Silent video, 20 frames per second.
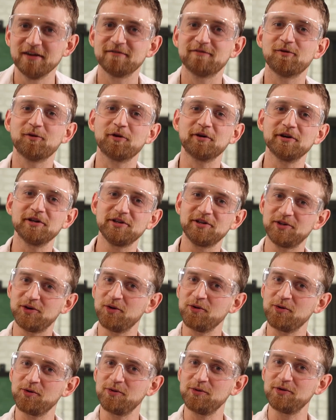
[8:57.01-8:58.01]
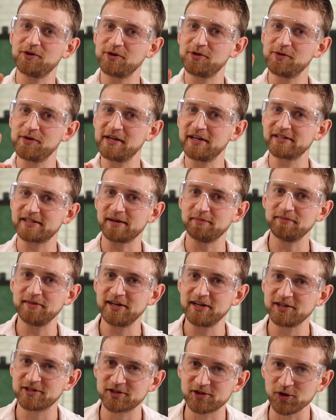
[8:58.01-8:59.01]
for you doing
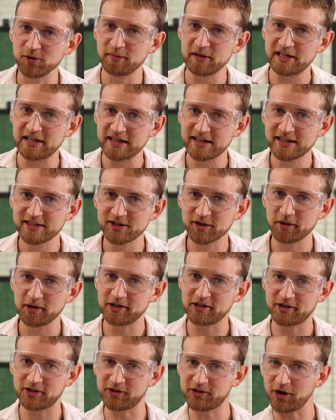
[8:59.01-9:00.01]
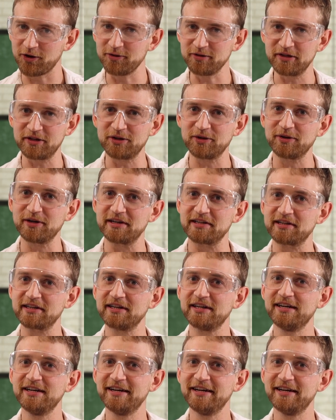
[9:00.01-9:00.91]
something stupid. So don't do it.